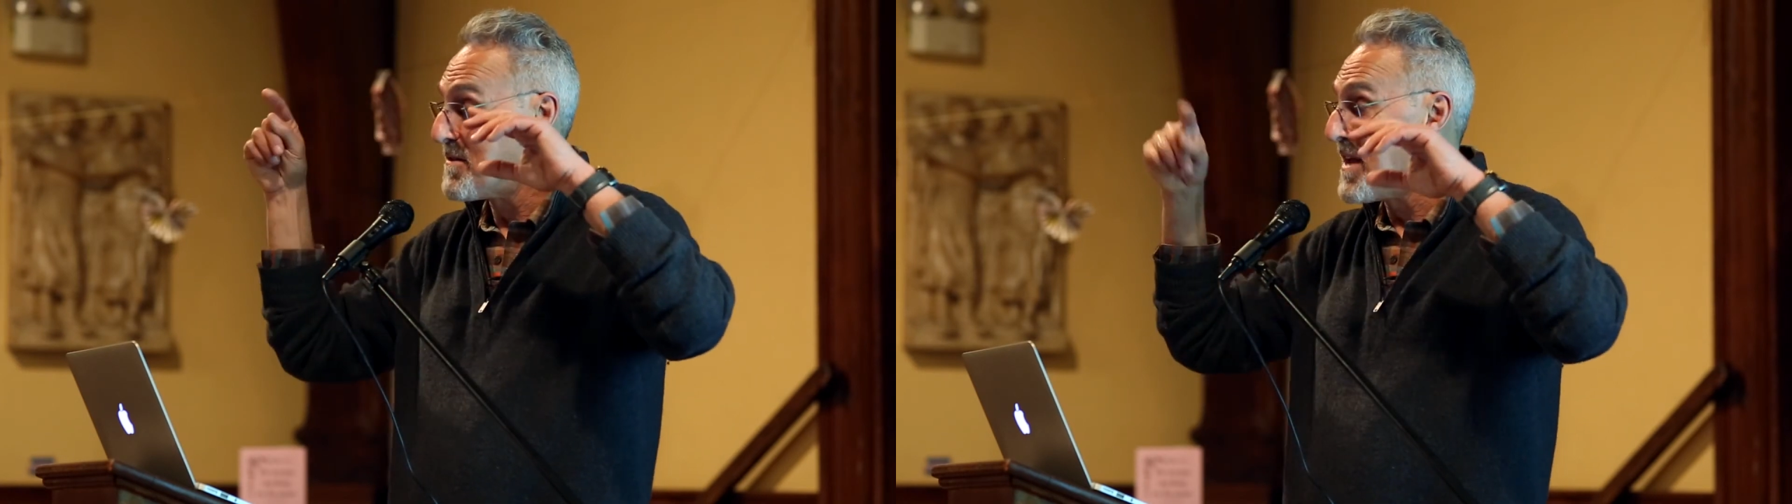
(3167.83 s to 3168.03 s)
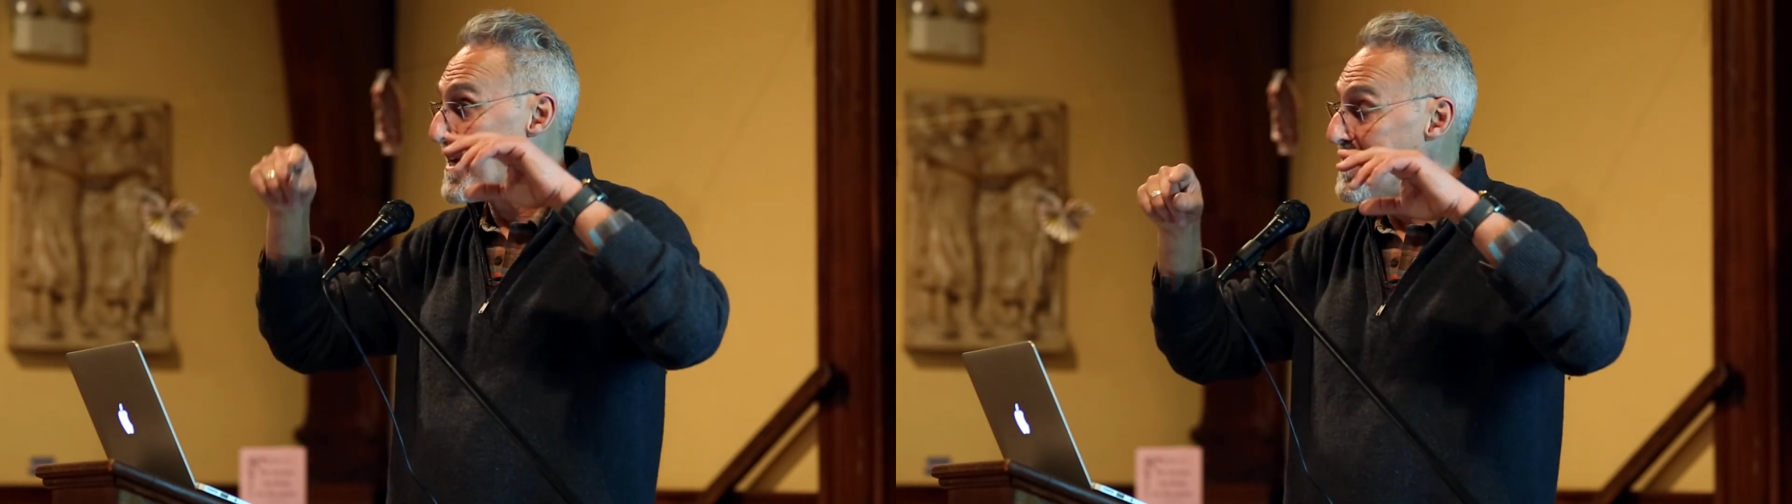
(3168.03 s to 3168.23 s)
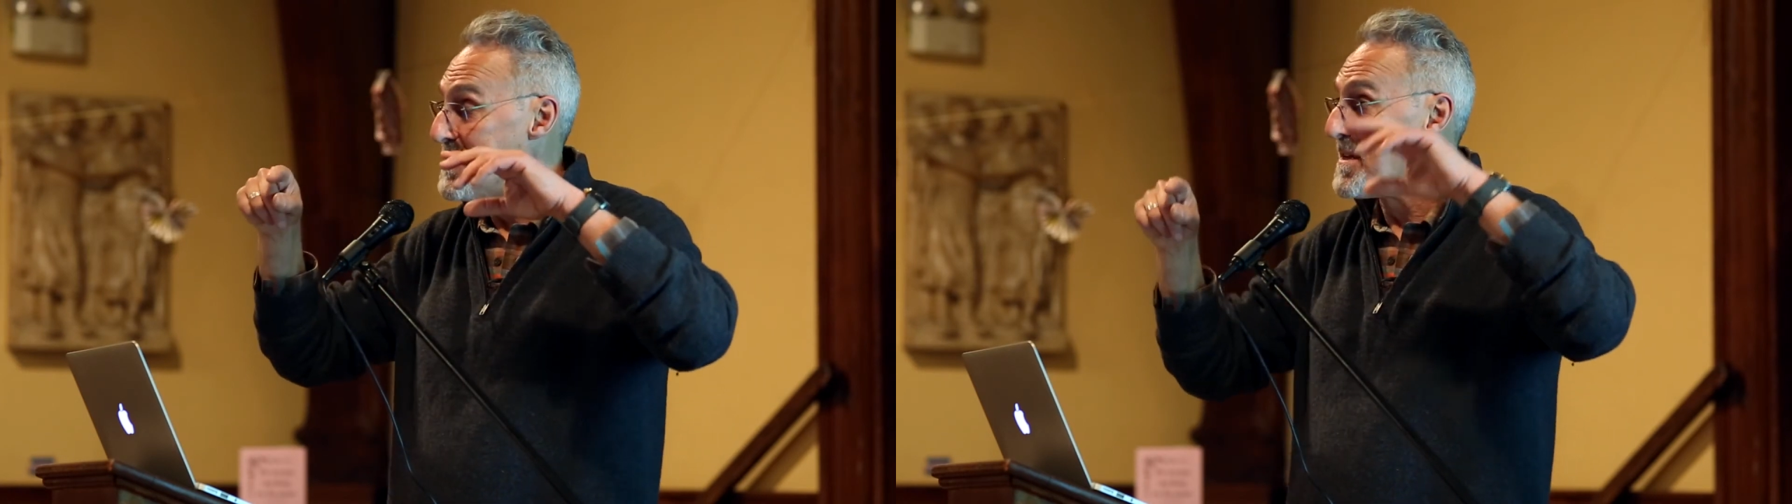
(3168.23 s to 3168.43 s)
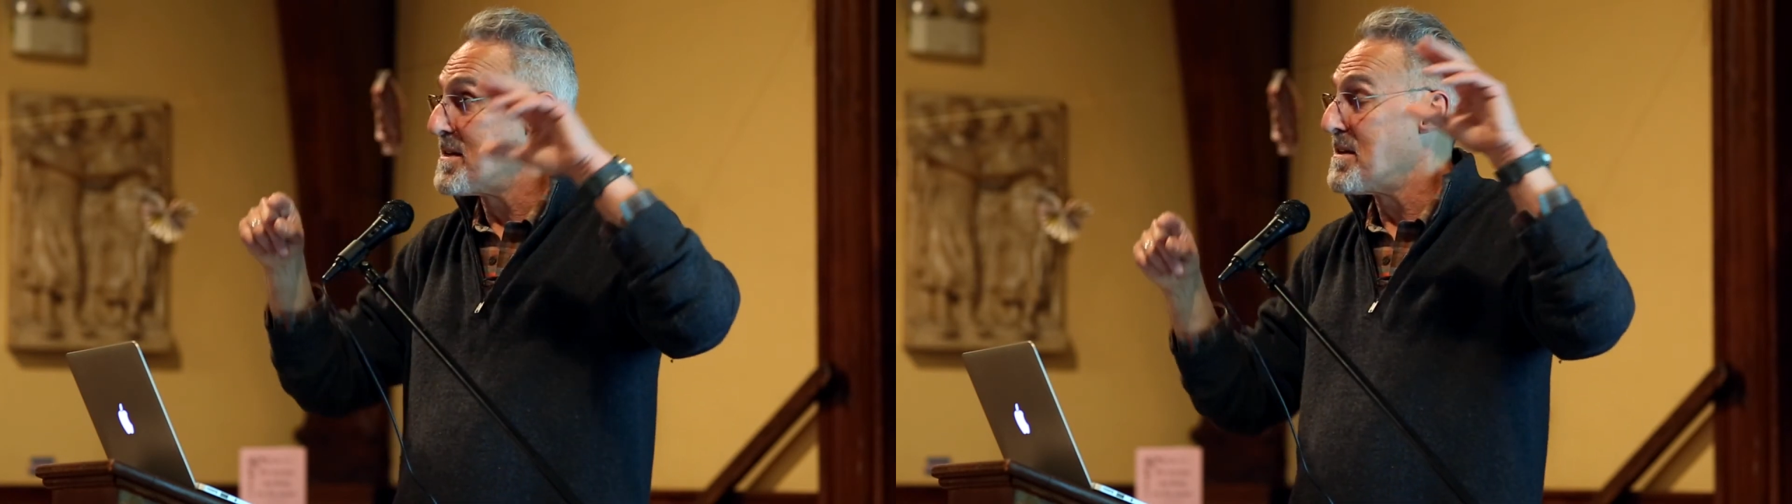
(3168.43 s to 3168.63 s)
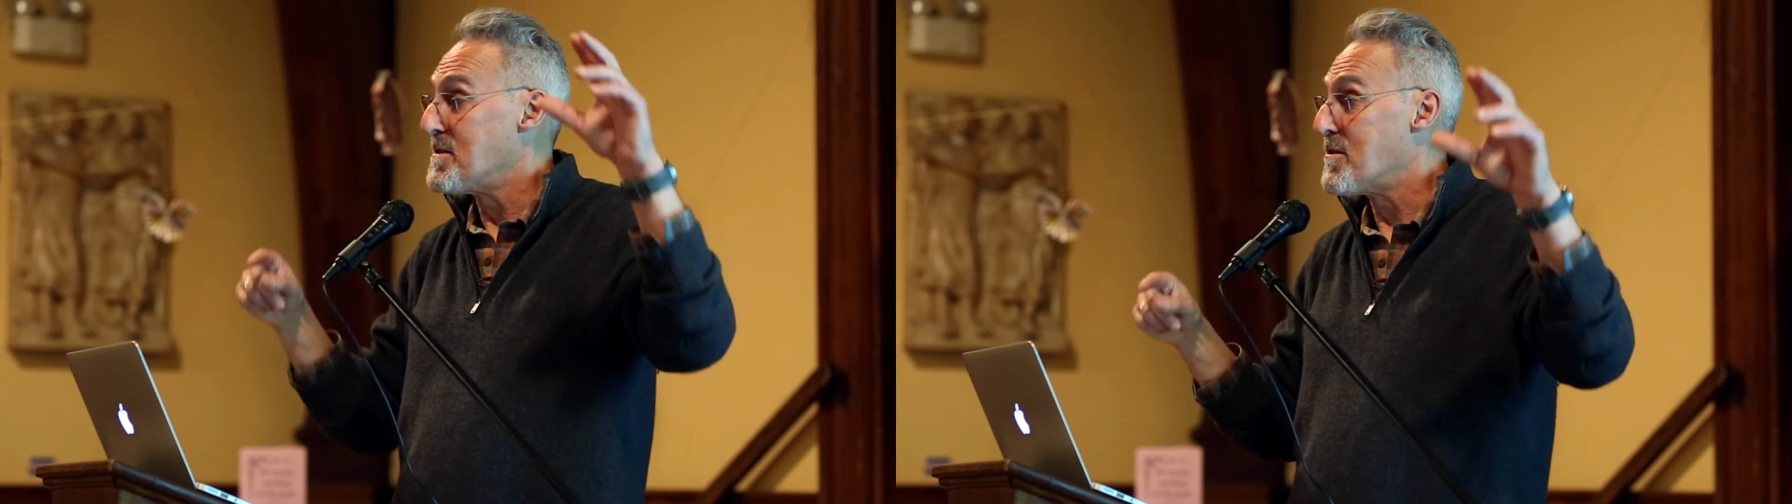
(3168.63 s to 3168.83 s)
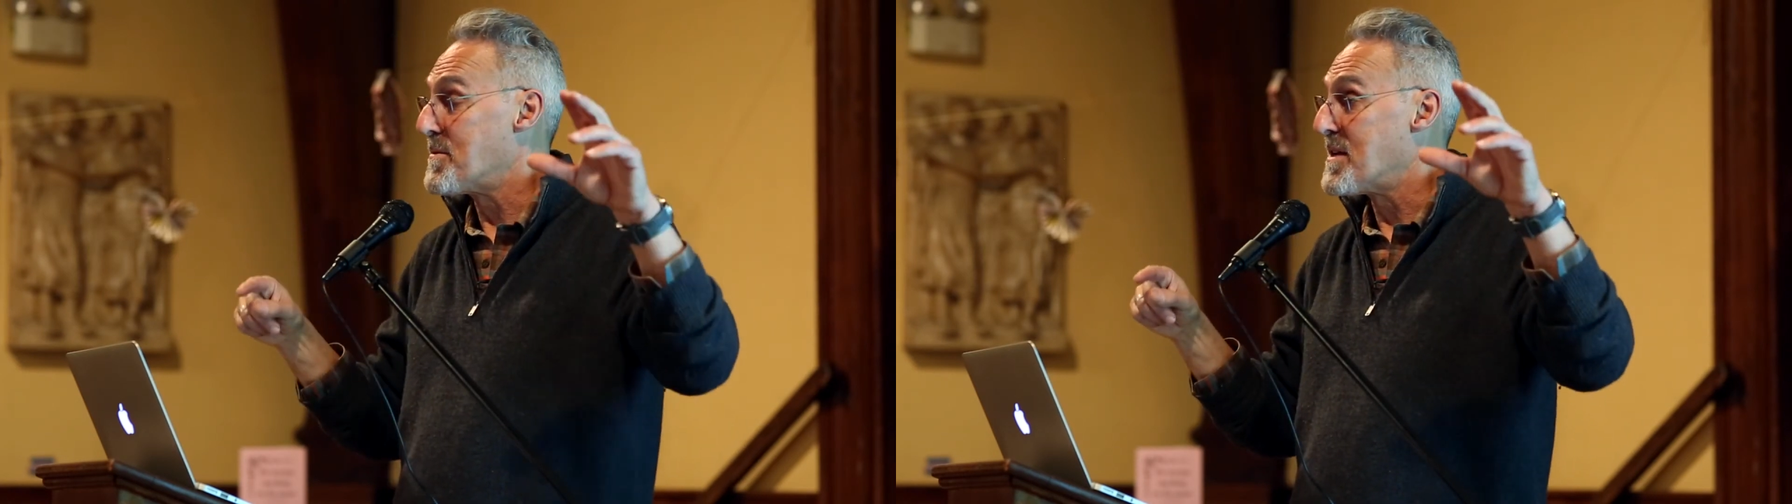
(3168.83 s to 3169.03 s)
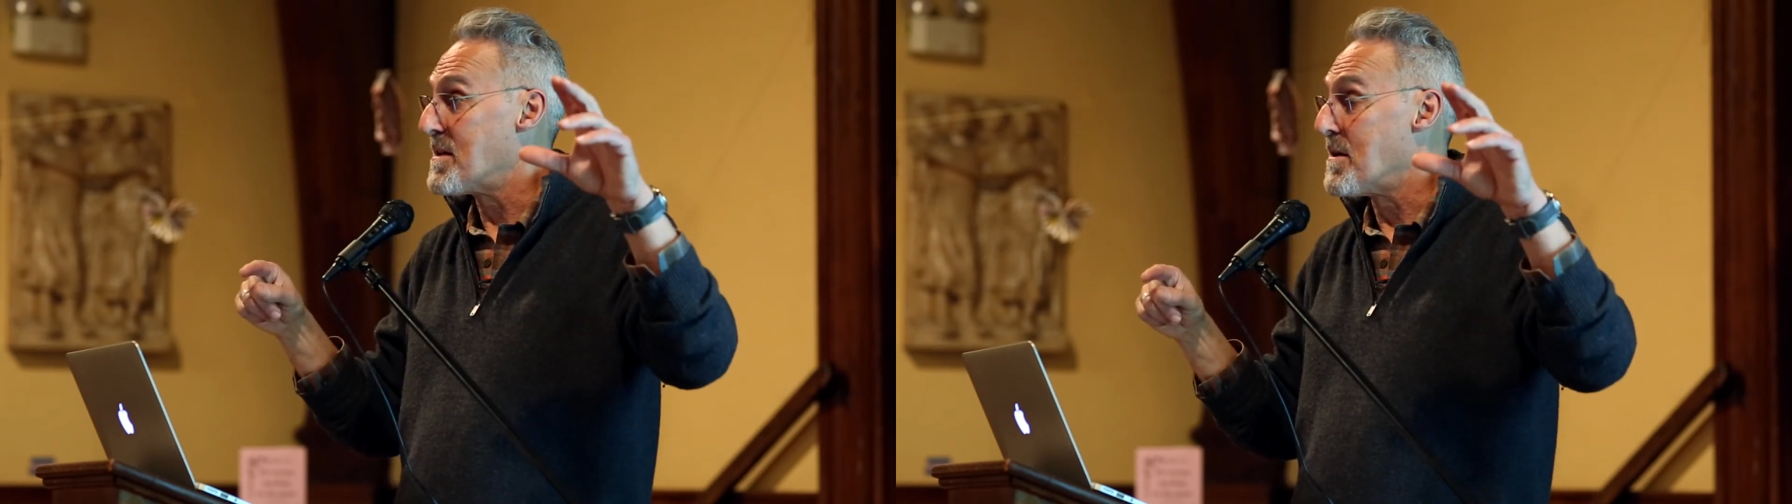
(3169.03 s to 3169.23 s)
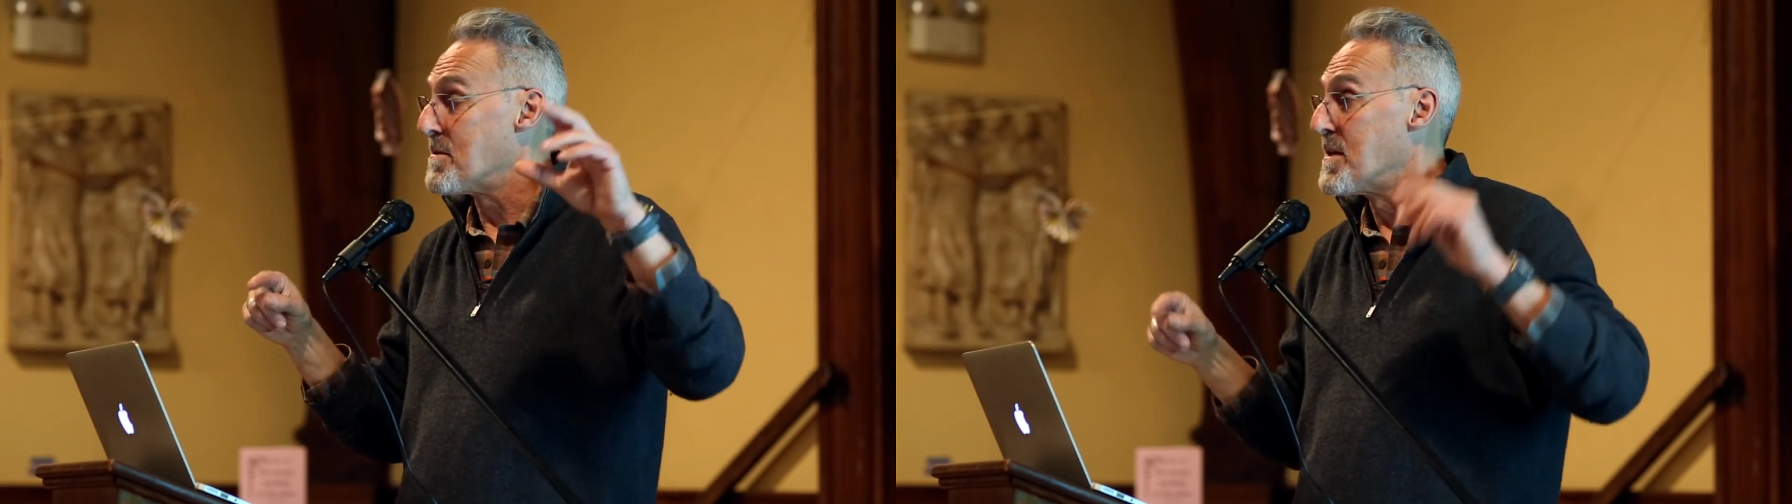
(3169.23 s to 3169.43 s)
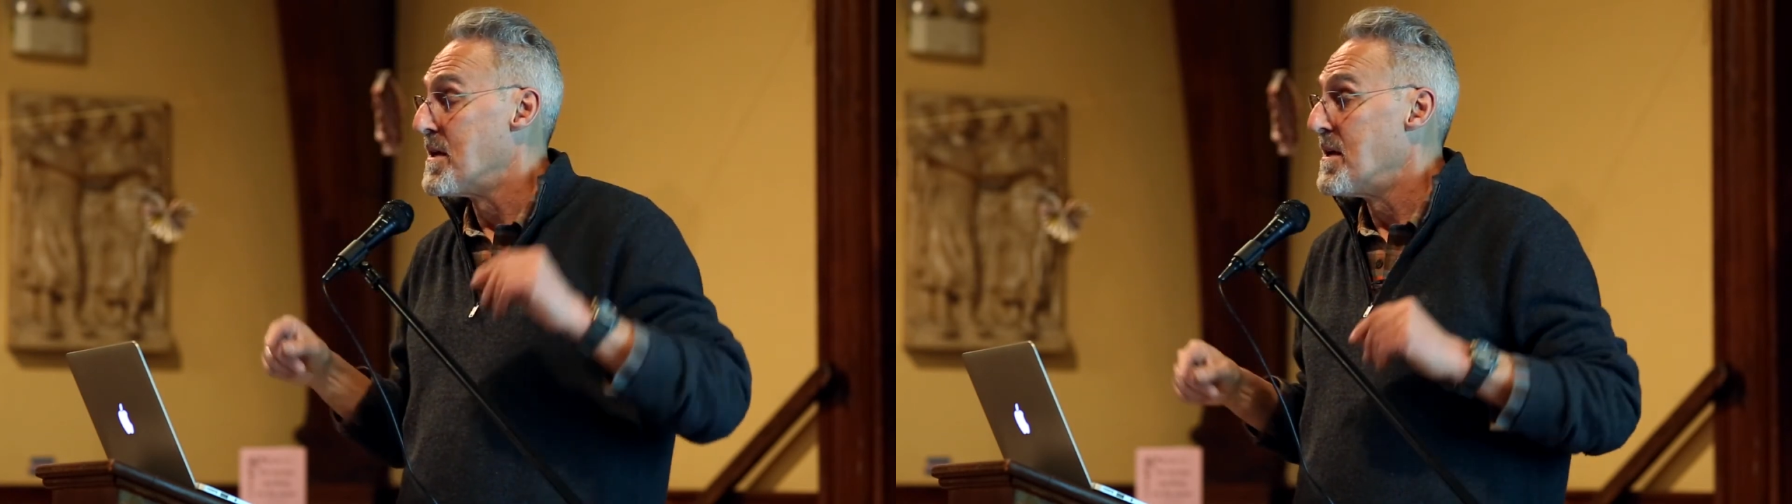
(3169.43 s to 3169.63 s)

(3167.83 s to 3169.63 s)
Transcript: Donations in, 0% loans.